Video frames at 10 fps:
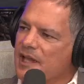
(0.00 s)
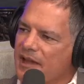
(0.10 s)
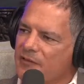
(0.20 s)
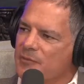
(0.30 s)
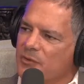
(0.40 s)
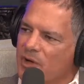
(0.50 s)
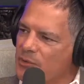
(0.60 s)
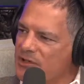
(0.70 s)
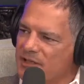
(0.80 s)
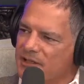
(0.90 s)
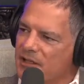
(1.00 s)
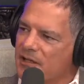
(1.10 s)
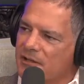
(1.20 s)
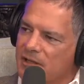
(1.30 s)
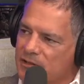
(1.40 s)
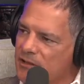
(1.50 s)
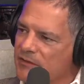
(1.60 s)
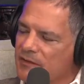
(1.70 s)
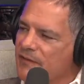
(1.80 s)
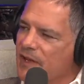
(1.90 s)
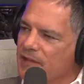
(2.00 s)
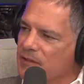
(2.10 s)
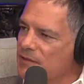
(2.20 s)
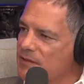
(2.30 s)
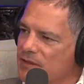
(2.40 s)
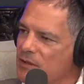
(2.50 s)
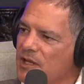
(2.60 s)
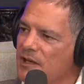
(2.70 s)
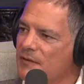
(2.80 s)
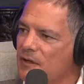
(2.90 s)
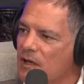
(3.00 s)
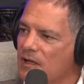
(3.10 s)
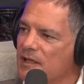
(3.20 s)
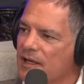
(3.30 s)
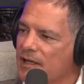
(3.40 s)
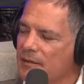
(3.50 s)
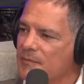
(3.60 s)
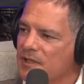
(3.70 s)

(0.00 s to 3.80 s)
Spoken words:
haven't been representing conservative values in the UK for a long time.